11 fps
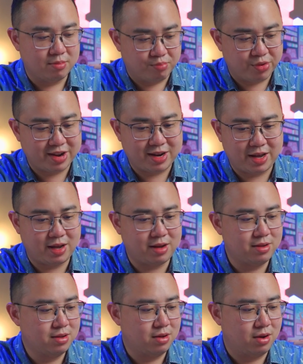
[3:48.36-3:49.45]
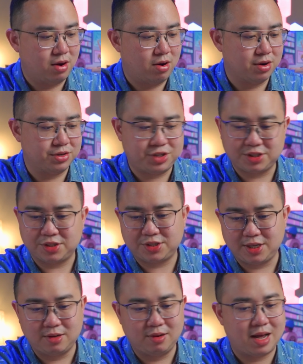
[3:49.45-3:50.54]
breathing, or just a
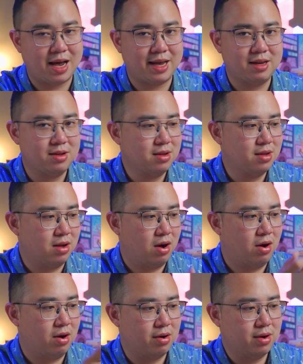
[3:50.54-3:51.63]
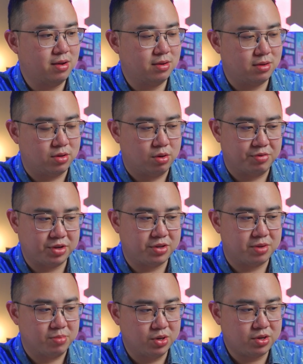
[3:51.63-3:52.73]
single light, or go over to
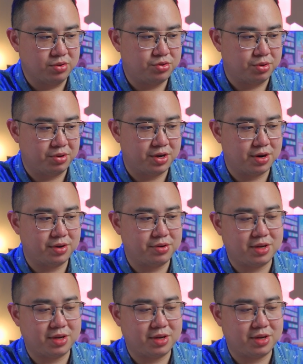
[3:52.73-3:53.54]
the mode control here.